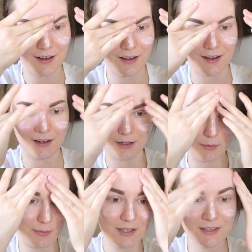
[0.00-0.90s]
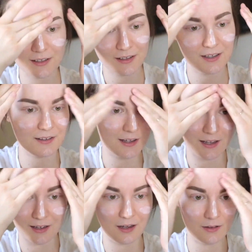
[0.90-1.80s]
But basically,
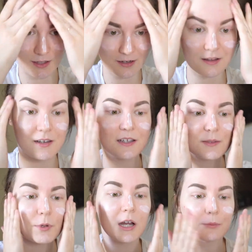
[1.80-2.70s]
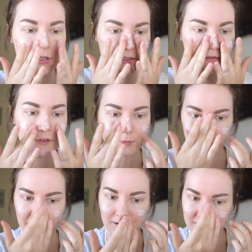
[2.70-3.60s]
like, a lot of the NYX primers, from what
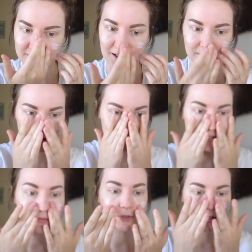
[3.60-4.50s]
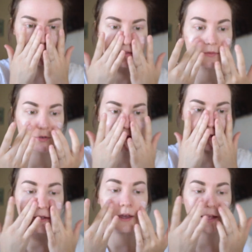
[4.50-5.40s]
I understand, are just pretty
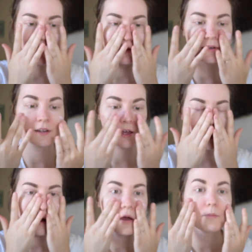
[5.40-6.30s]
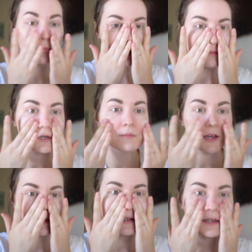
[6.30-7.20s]
smoothing and pore
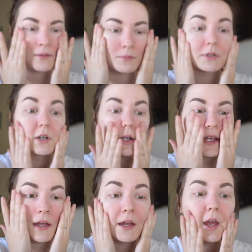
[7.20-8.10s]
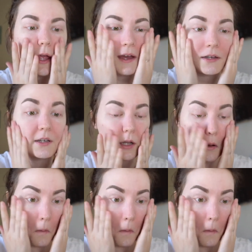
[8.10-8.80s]
minimizing and blurring, and